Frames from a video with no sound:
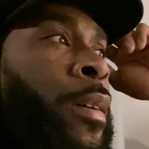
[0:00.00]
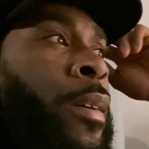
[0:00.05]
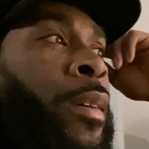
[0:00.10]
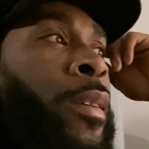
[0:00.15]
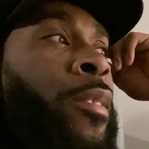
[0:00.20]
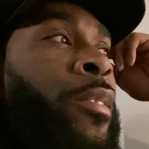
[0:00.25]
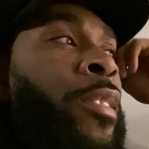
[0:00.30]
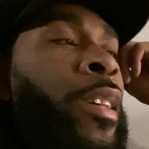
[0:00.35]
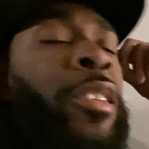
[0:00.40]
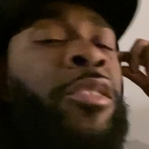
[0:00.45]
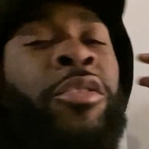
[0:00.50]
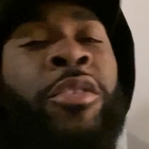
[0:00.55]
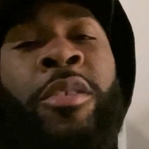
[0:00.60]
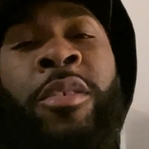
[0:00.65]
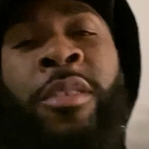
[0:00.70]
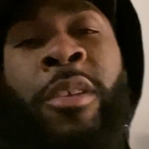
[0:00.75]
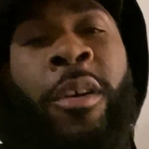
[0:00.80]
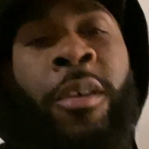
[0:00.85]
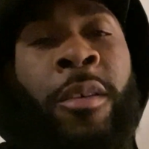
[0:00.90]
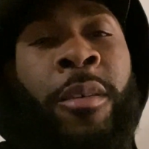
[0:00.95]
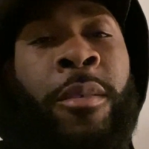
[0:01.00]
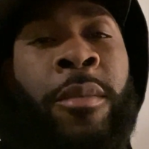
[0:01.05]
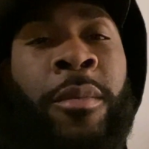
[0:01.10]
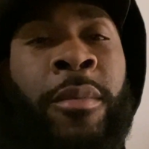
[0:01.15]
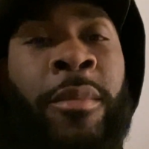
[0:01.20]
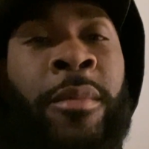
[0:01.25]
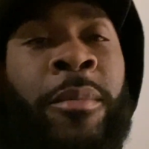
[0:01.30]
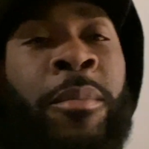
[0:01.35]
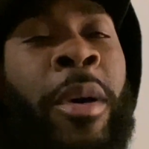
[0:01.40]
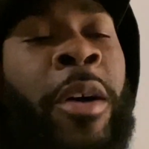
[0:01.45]
6 years old.
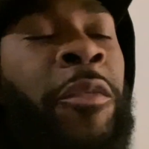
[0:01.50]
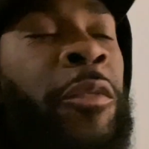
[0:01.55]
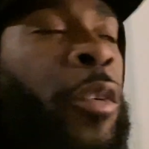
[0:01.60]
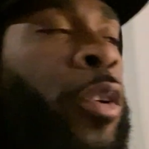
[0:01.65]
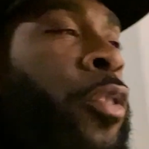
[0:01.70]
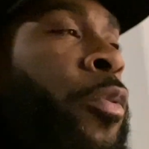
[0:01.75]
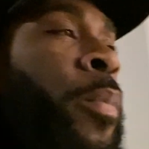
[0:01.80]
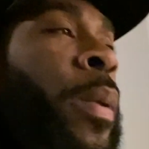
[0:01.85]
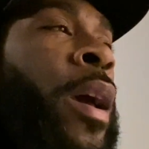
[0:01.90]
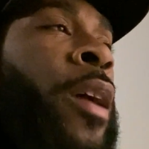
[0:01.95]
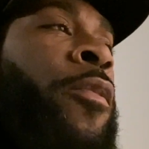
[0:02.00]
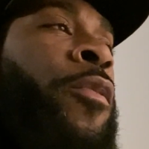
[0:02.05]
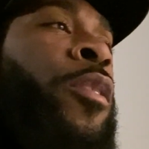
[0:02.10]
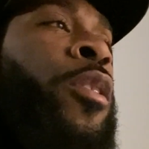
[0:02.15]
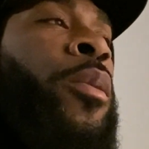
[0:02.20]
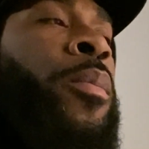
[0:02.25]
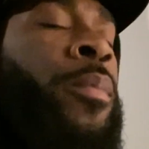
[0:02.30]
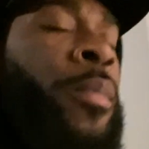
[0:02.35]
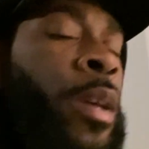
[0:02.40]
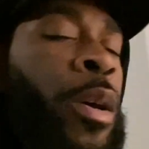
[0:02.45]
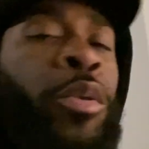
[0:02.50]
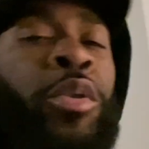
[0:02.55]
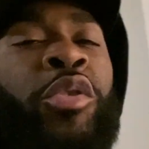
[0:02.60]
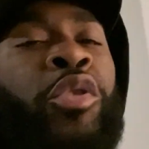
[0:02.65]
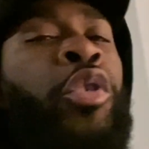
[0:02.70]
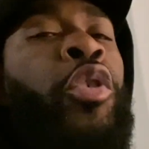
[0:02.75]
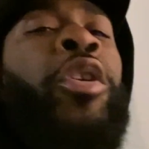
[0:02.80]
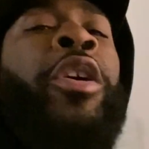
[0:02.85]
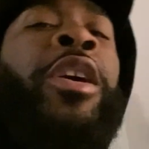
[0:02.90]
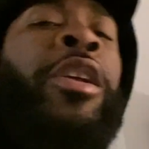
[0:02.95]
My first backflip. It was
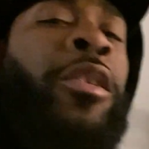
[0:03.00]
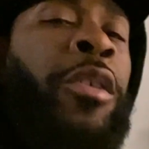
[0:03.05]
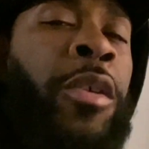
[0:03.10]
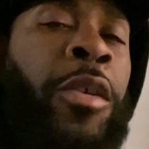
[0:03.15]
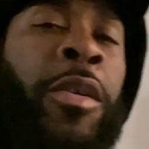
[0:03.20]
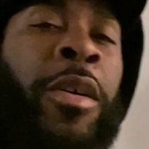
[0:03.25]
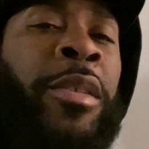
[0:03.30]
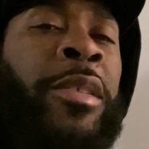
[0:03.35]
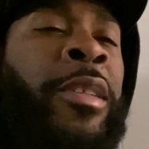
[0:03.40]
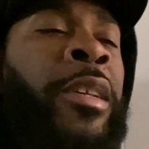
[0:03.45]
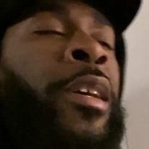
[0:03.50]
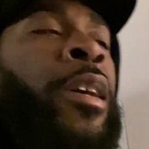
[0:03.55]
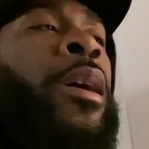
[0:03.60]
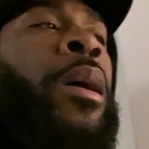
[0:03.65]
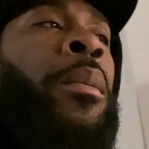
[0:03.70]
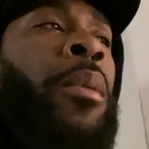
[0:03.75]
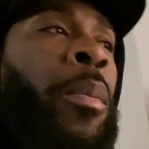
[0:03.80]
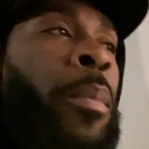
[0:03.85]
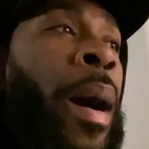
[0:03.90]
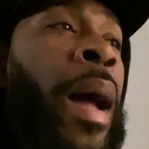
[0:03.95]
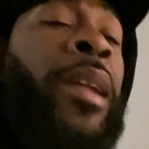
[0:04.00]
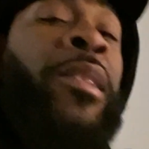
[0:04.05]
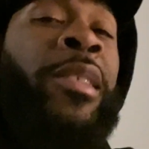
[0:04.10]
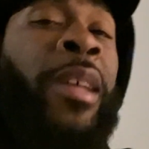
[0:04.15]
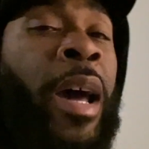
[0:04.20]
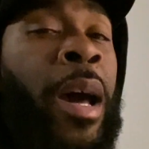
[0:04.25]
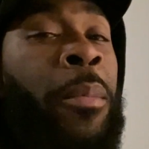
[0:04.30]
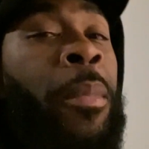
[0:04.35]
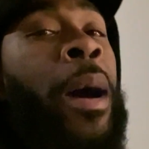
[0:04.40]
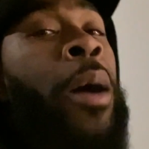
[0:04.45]
crooked, of course. But by the
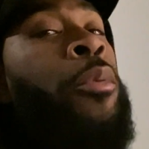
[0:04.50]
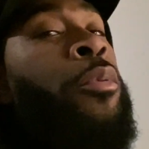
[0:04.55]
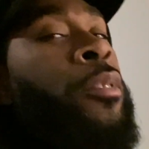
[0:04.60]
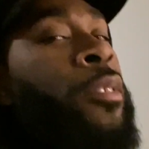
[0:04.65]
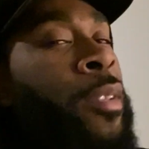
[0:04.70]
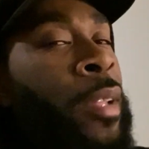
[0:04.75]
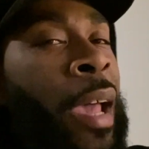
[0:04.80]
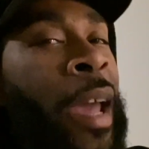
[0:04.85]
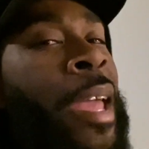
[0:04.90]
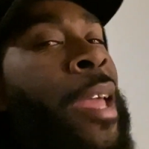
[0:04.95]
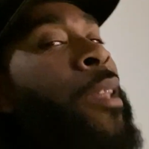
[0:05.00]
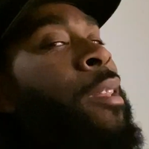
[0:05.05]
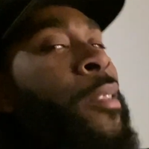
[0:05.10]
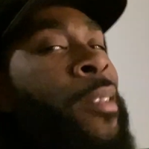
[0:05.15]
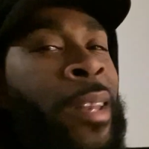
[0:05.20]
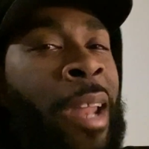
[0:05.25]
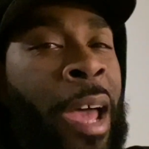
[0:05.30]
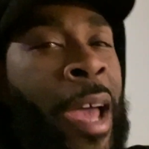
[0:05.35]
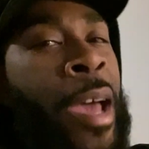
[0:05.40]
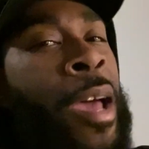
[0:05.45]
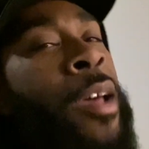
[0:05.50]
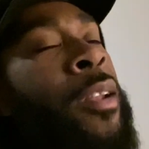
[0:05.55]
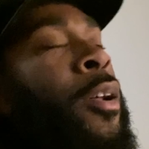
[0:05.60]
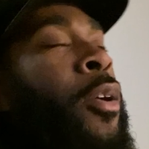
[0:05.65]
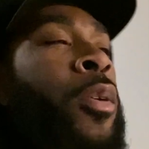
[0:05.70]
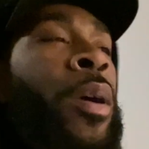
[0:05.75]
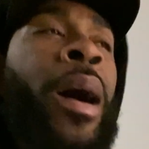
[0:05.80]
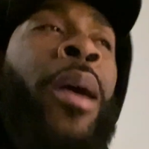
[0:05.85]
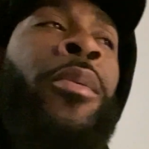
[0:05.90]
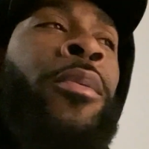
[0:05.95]
time I was 8, 9, I
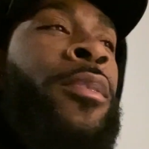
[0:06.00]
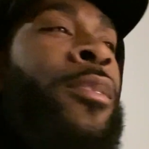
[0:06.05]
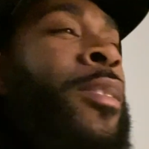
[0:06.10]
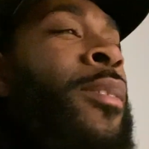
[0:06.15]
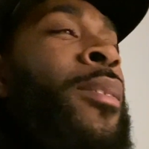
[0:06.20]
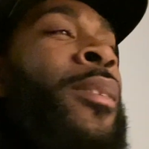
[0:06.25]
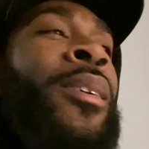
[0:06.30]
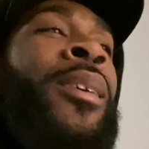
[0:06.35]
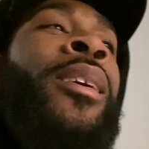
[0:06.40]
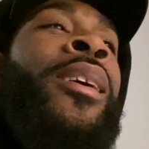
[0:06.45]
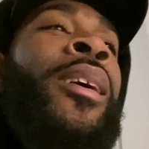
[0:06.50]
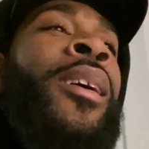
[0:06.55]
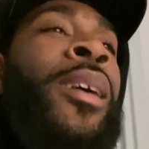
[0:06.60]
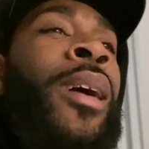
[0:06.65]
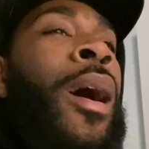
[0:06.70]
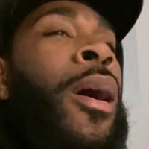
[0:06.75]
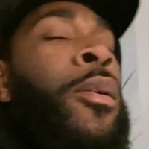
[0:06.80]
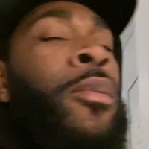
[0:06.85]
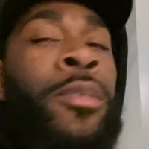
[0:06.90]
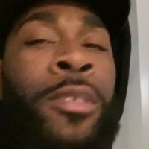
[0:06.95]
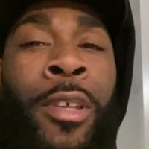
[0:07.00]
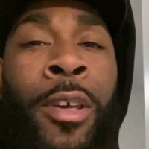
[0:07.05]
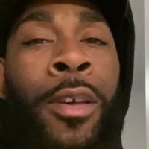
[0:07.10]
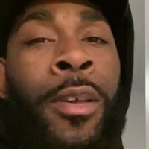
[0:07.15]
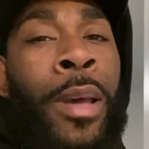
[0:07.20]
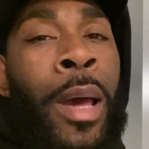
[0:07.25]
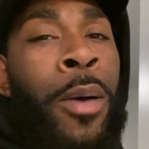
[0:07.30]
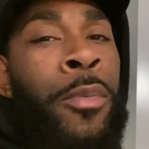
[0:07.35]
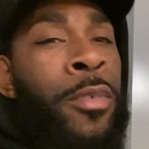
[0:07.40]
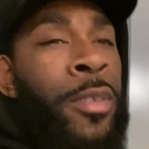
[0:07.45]
would say
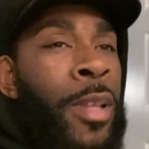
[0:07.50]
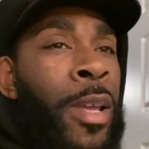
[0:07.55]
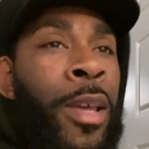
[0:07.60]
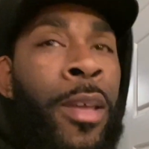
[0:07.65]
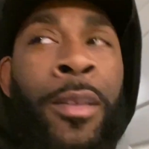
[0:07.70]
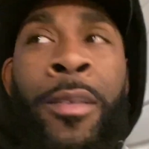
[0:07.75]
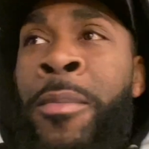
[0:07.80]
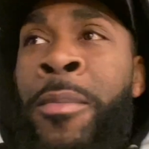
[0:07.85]
I was dead.